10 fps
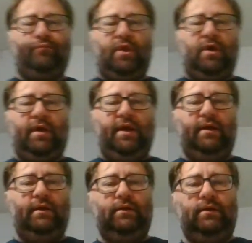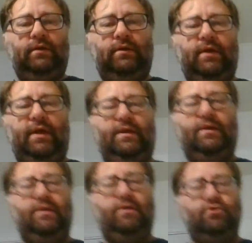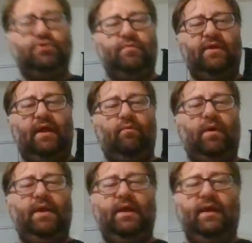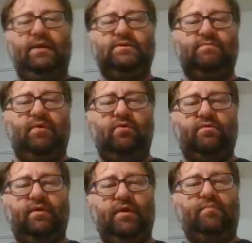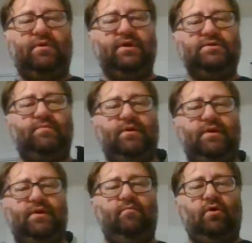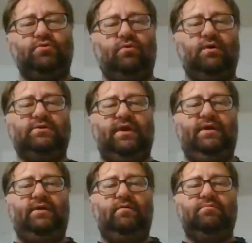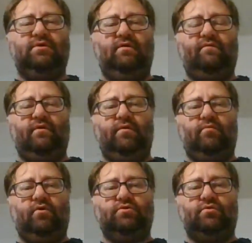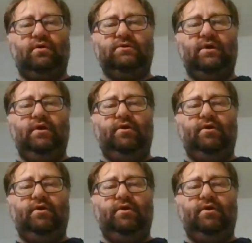Okay? And you should be that way as both a participant in martial arts and an observer in martial arts.